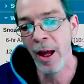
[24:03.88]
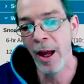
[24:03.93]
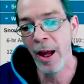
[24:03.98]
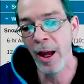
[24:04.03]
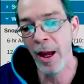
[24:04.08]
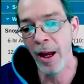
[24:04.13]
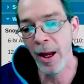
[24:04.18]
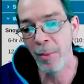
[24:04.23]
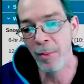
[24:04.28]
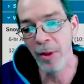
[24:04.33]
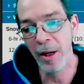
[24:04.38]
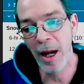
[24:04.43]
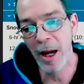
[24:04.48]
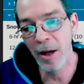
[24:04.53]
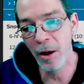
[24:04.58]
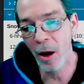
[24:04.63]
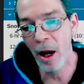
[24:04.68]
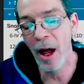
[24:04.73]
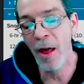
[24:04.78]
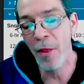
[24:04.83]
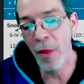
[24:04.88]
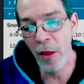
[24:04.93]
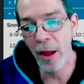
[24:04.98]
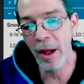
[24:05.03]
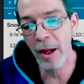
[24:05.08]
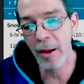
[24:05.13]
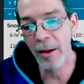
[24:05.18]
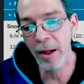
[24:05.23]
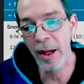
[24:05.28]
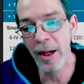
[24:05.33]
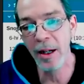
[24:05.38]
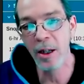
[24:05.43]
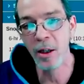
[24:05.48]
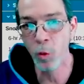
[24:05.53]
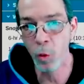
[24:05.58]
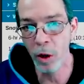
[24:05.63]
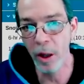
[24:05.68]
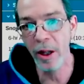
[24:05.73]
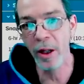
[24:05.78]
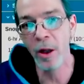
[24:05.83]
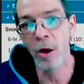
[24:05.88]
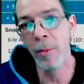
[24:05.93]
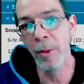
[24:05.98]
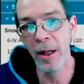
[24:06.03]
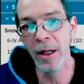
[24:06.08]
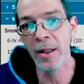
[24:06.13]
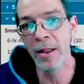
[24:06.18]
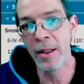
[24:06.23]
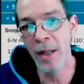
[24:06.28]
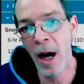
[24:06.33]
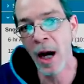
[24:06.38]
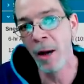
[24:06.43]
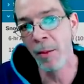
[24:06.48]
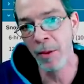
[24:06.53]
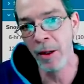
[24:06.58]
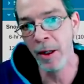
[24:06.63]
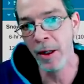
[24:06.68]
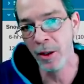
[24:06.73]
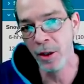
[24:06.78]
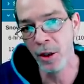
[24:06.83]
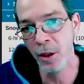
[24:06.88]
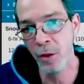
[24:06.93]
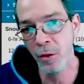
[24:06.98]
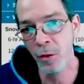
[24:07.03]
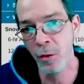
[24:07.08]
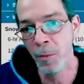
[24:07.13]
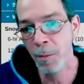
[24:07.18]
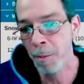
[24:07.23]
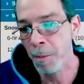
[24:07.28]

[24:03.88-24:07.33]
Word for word: And But I, don't, I think it's really going to be a timing issue